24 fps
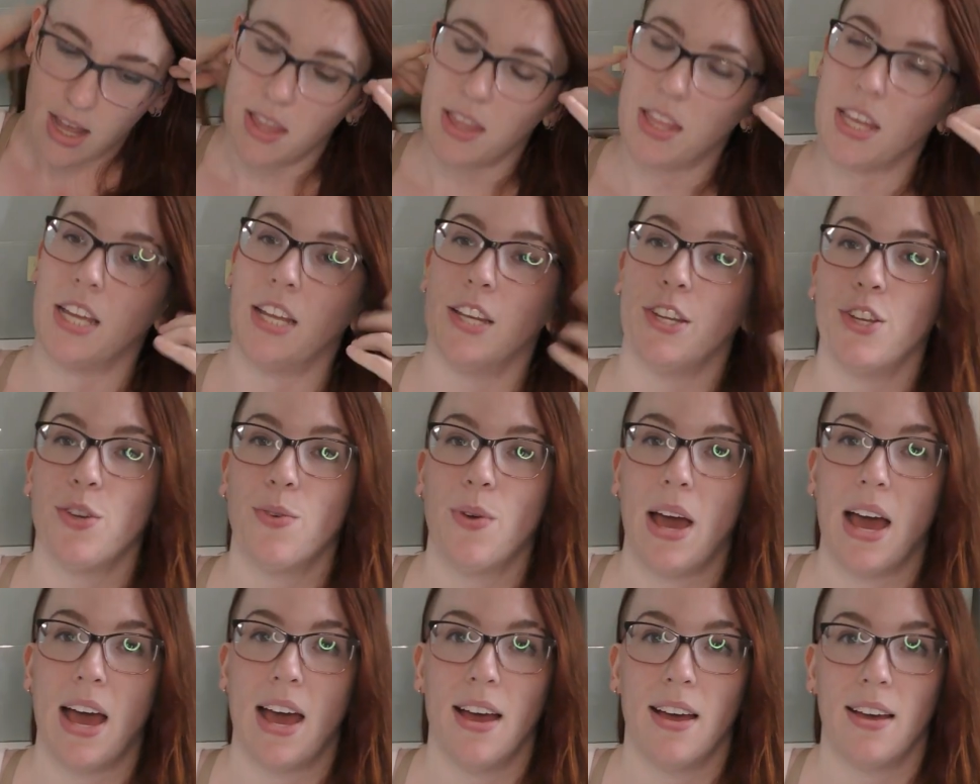Then you
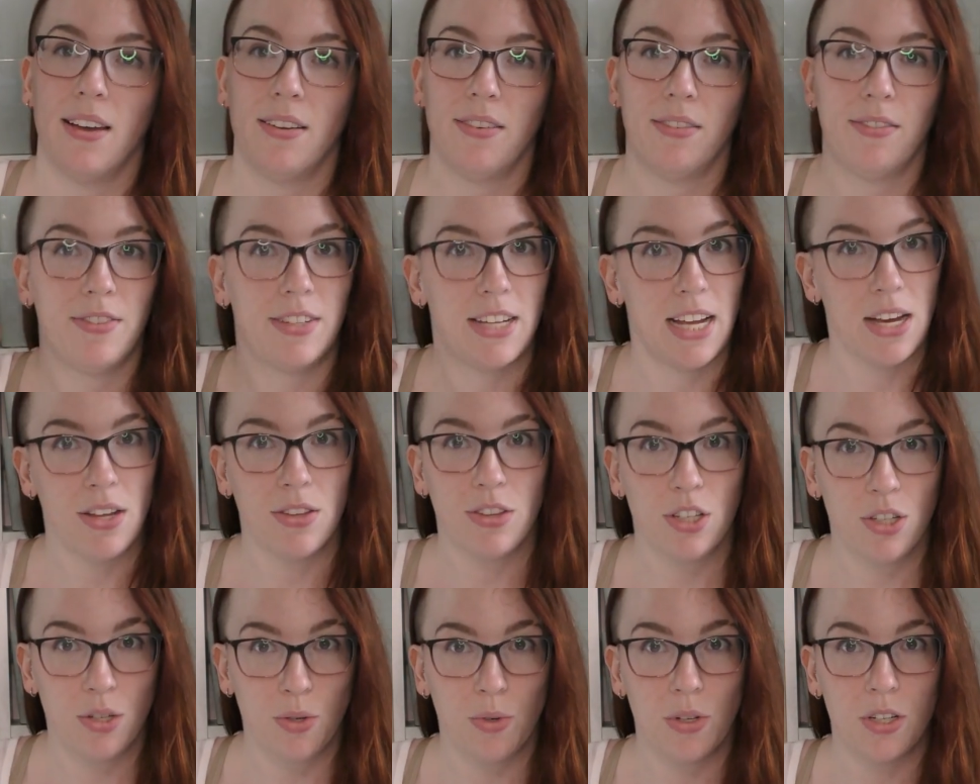have
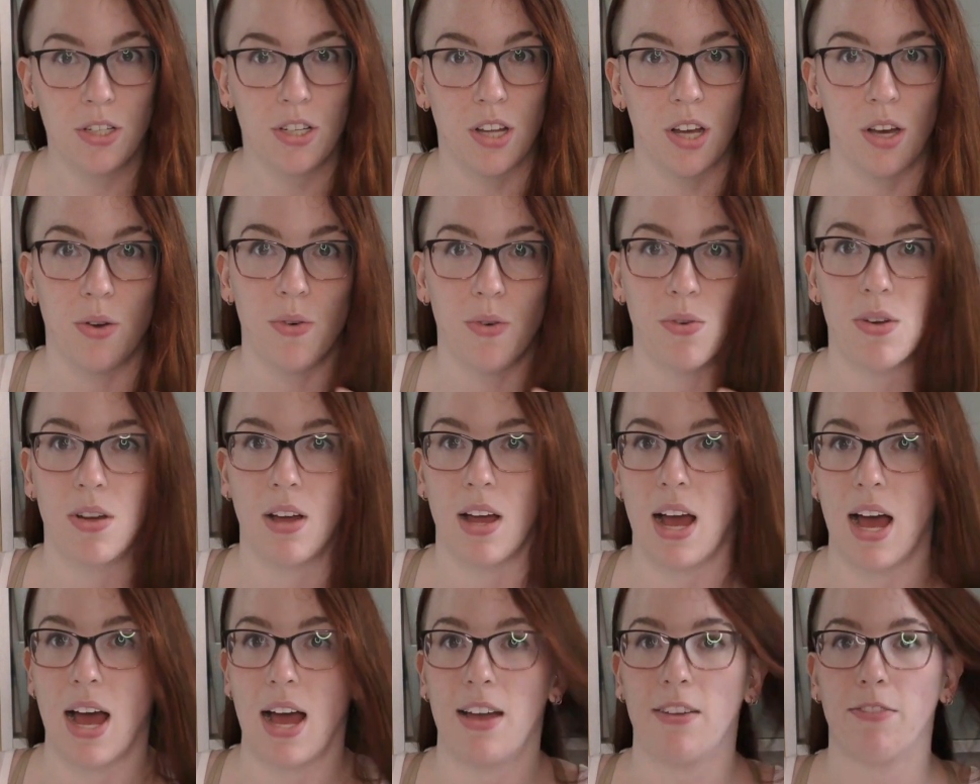down the torso.
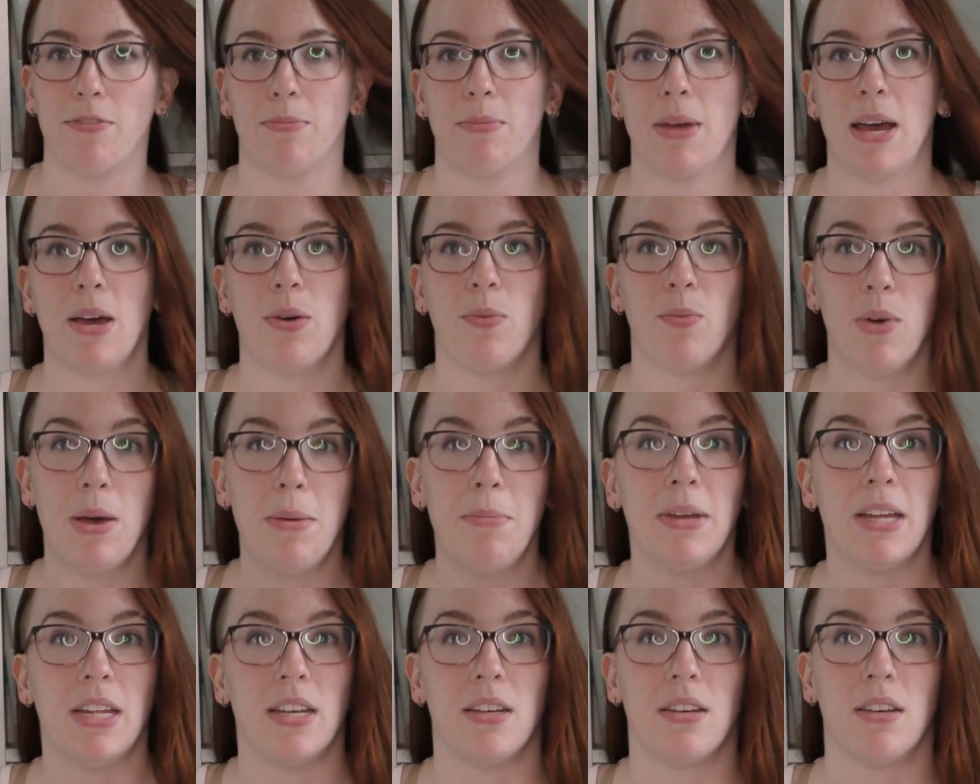I've met
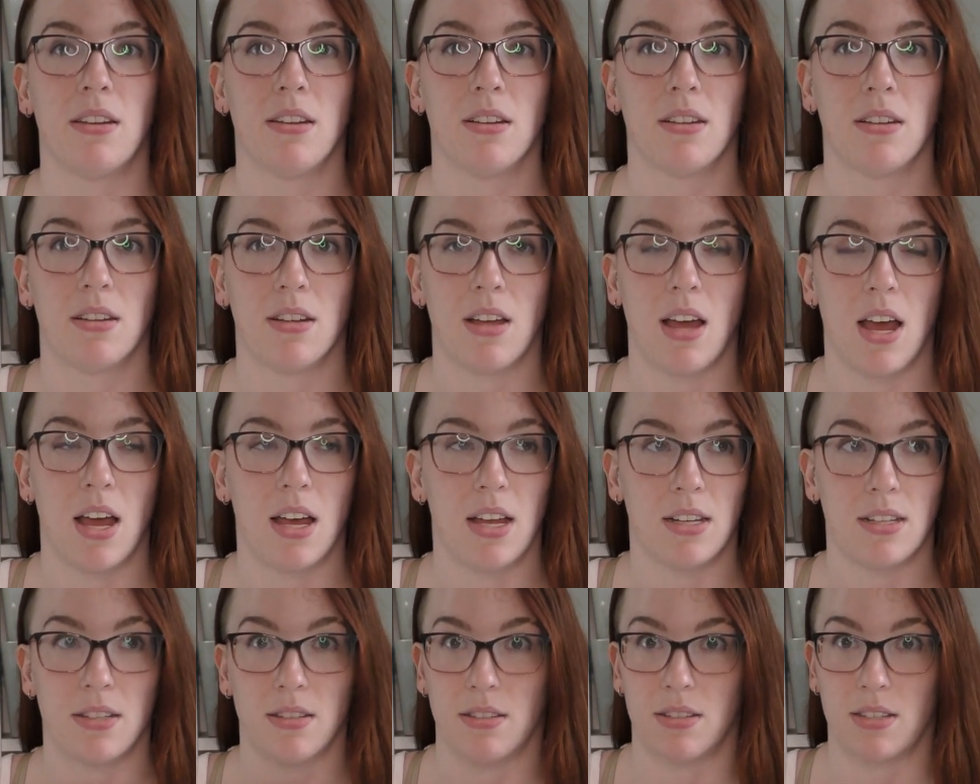women,
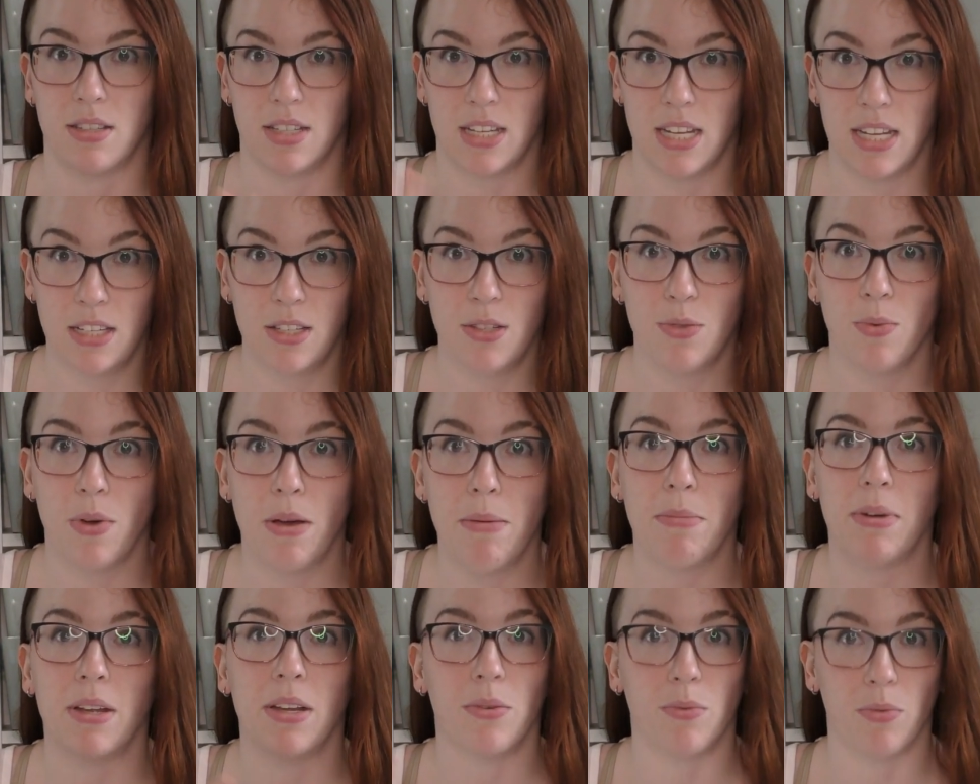cis
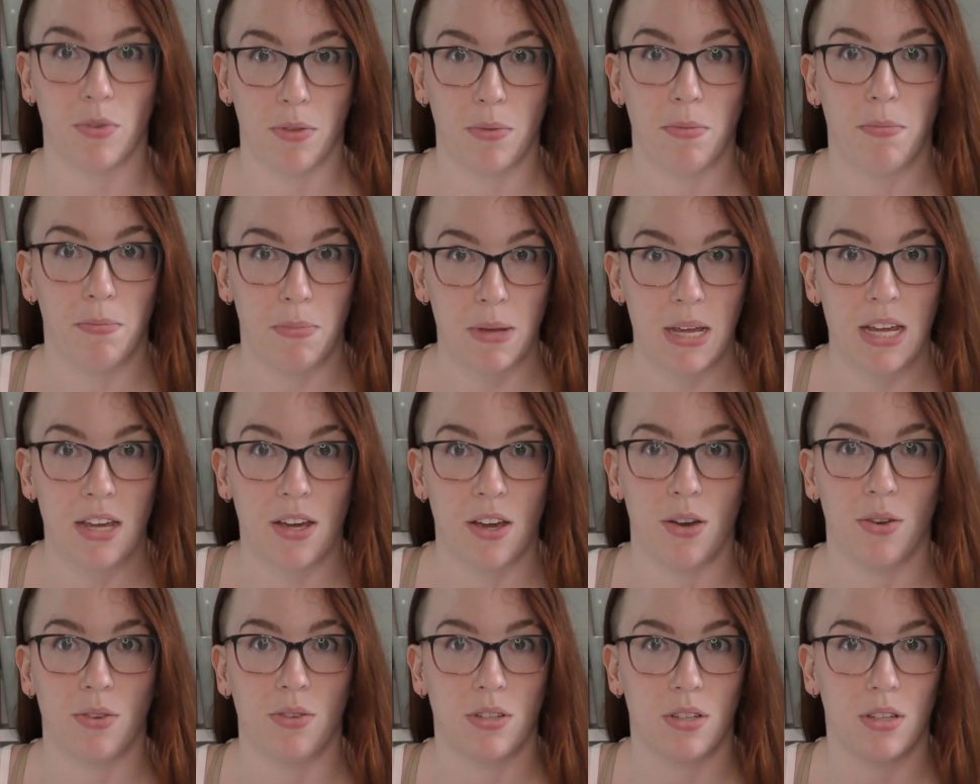women with
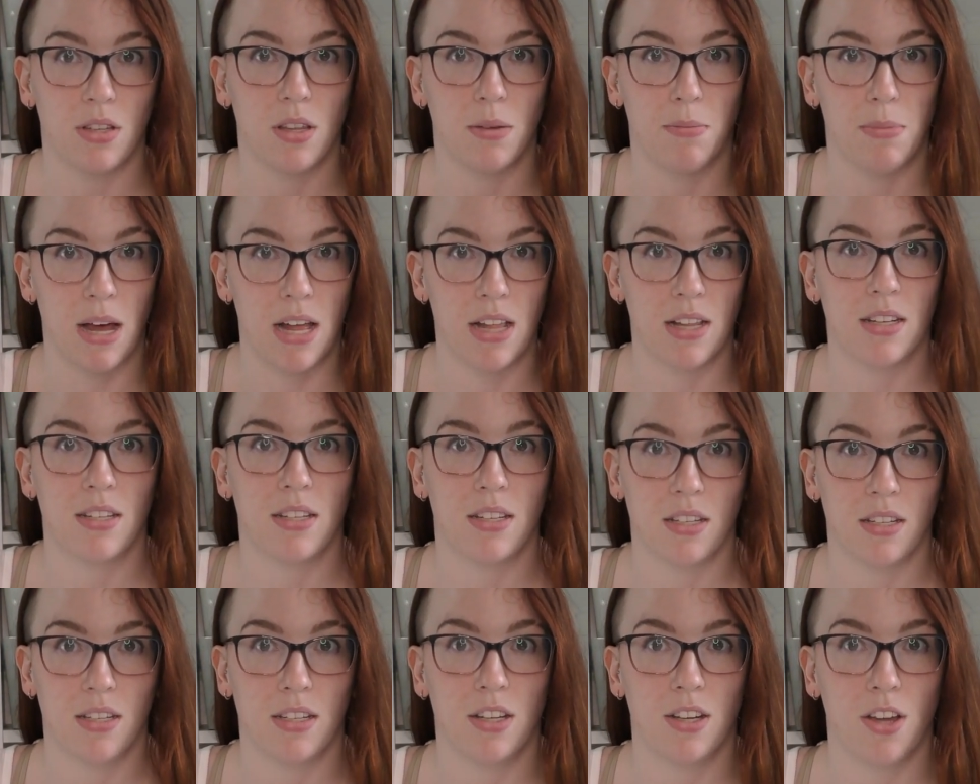PCOS, the
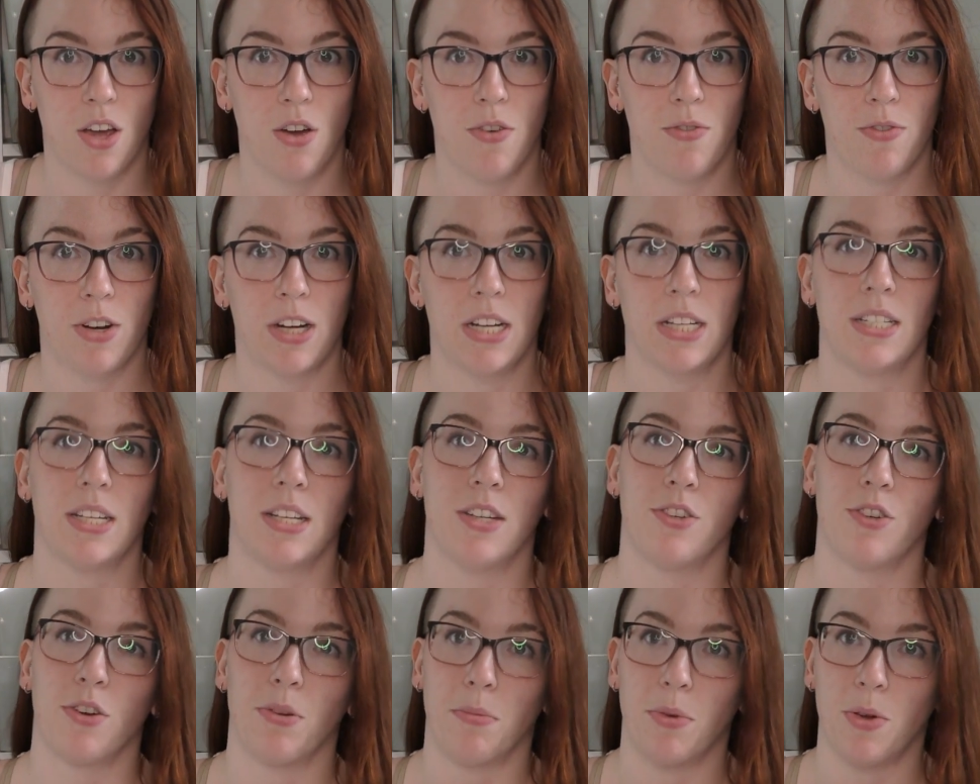polycystic ovary
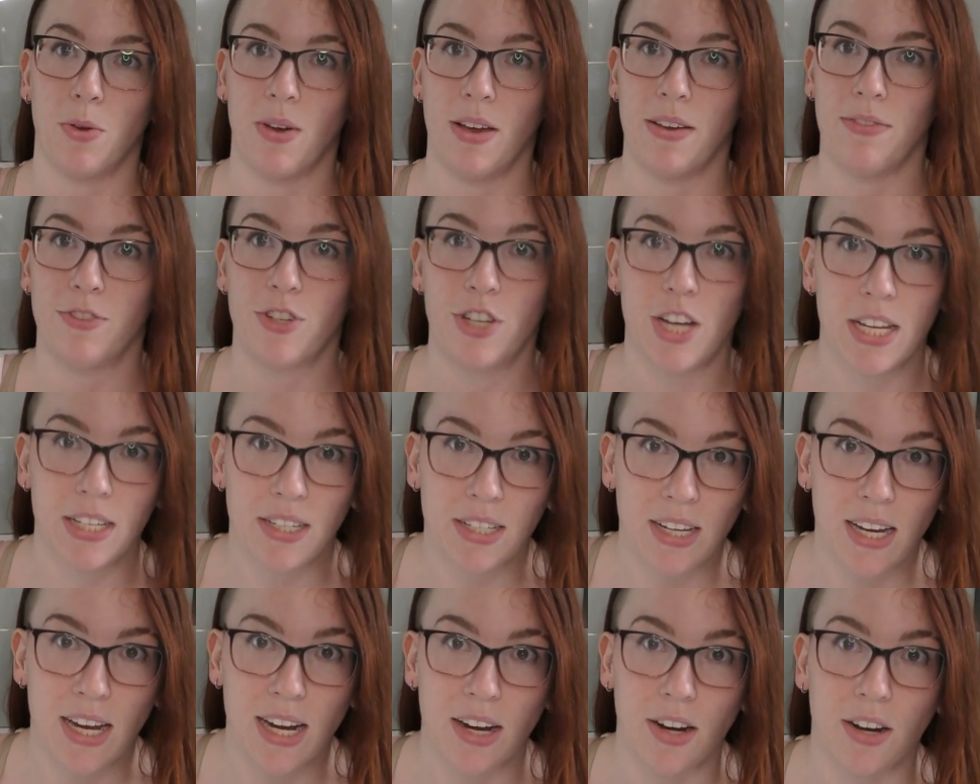syndrome, who have
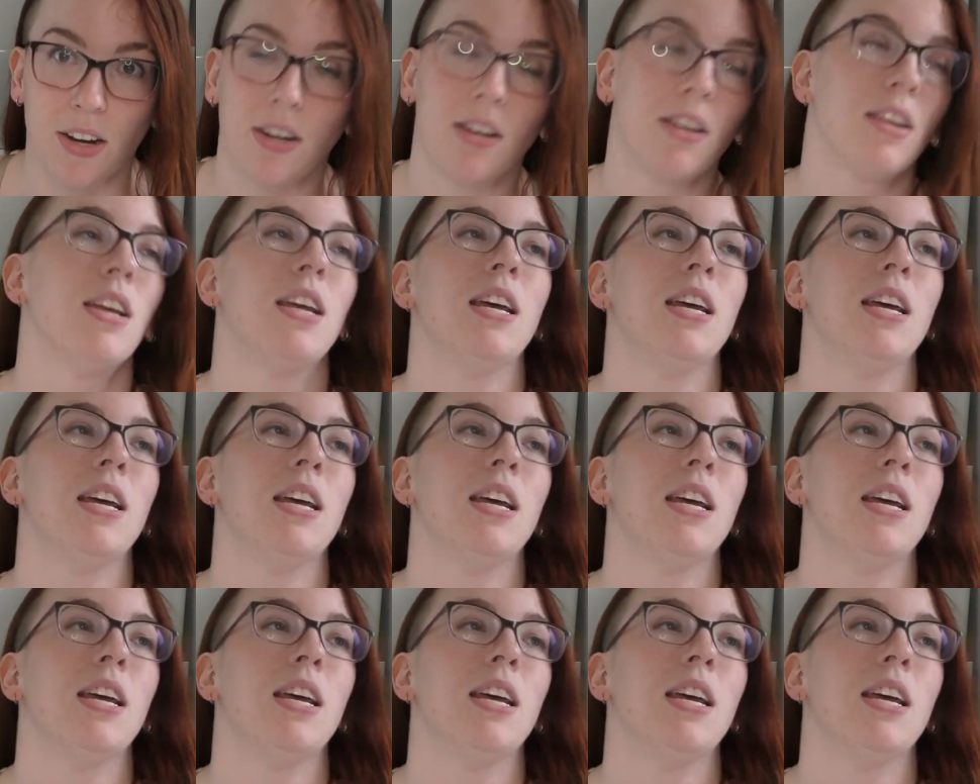chest hair.